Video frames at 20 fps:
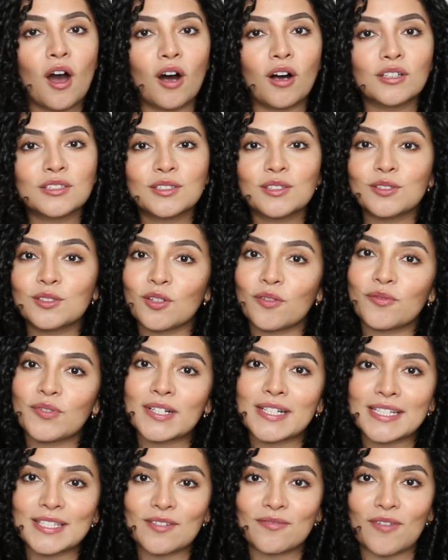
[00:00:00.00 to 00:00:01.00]
Also, don't
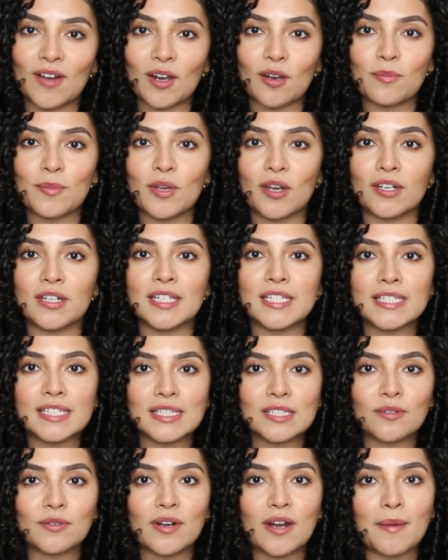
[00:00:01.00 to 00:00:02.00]
forget to follow me on
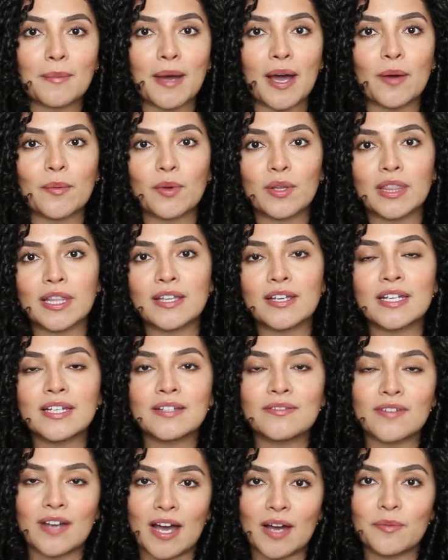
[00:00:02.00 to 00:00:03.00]
Instagram. I will
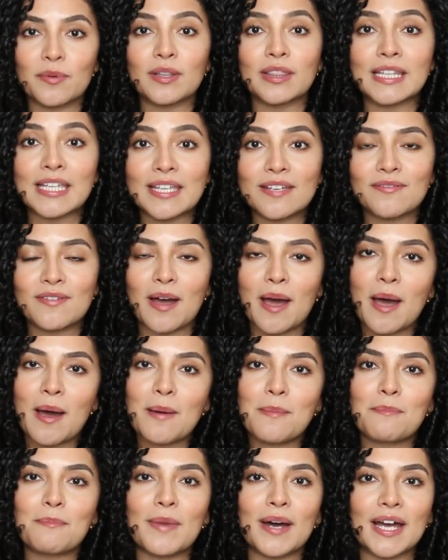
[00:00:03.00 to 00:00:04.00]
link, I will leave
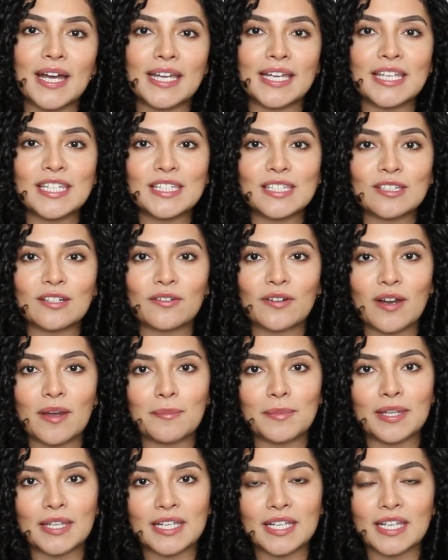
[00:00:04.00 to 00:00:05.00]
my
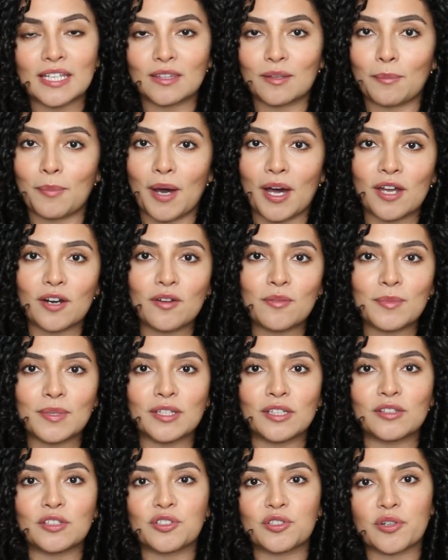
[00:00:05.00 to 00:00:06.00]
Instagram link at the bottom
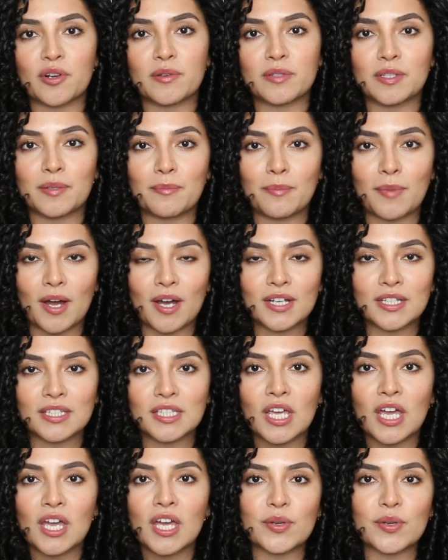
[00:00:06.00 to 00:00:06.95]
in the description box.